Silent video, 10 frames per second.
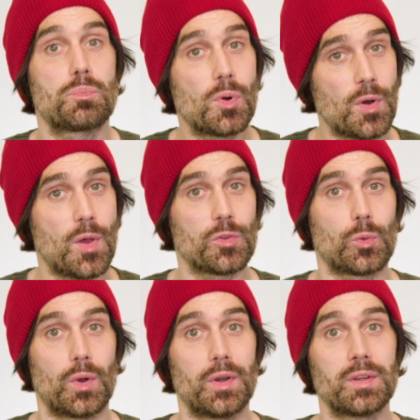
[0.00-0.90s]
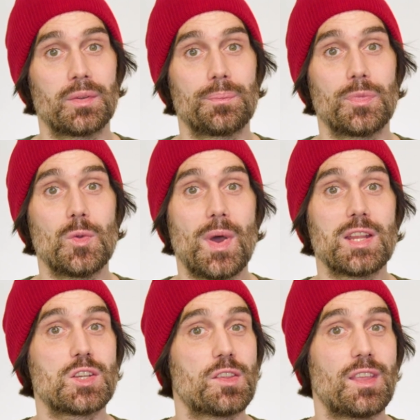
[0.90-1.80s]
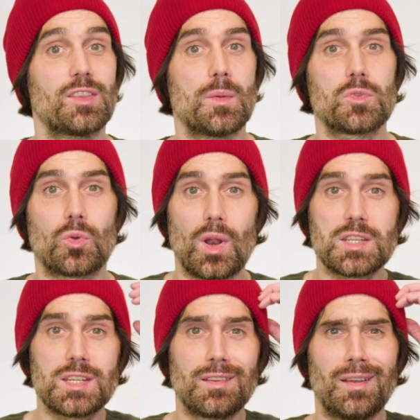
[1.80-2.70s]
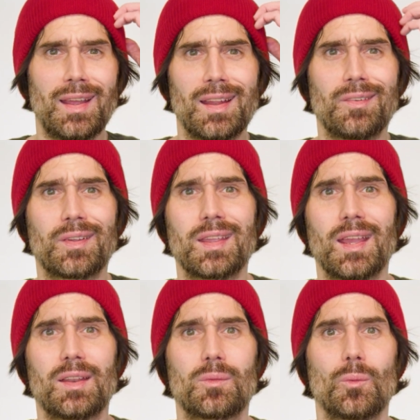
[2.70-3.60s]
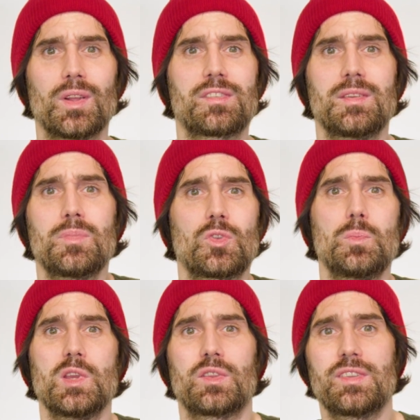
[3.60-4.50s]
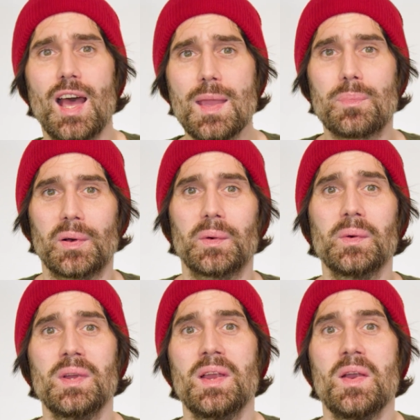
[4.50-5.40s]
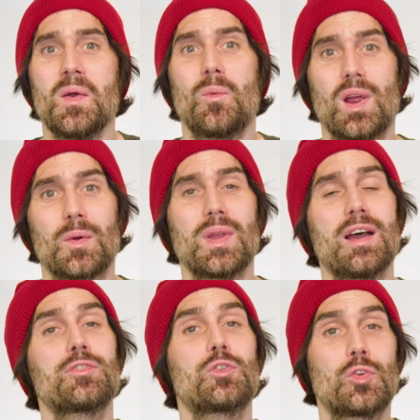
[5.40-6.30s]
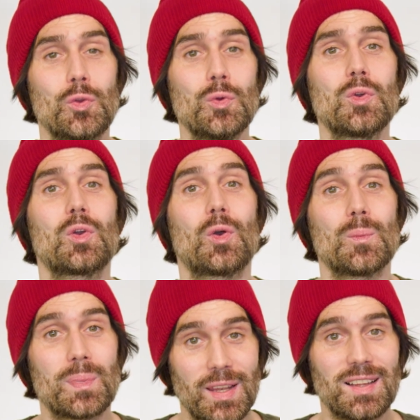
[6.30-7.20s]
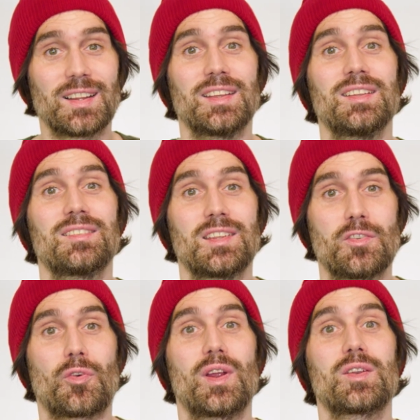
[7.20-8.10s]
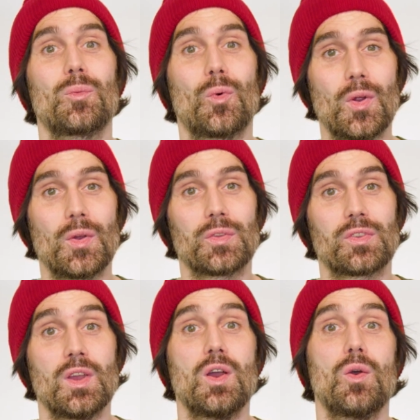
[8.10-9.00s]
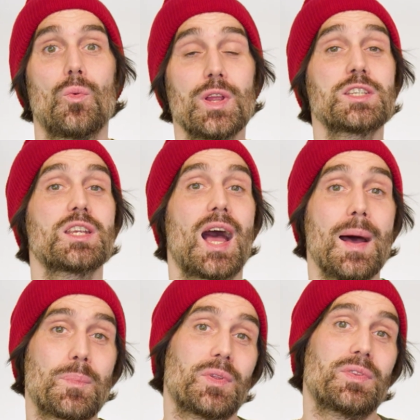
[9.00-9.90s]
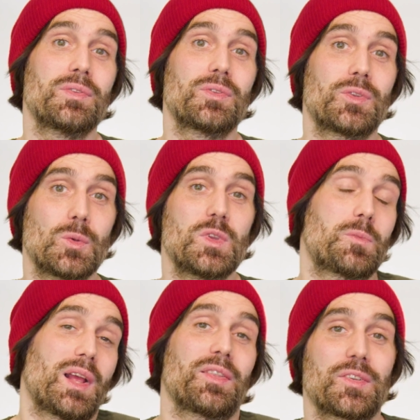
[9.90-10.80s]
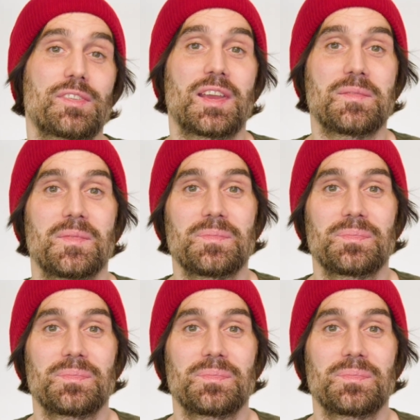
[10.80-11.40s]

pronouns work, you might just end up scratching your head looking at what seems to be a typo where we have two completely different words, which happen to be spelled the same.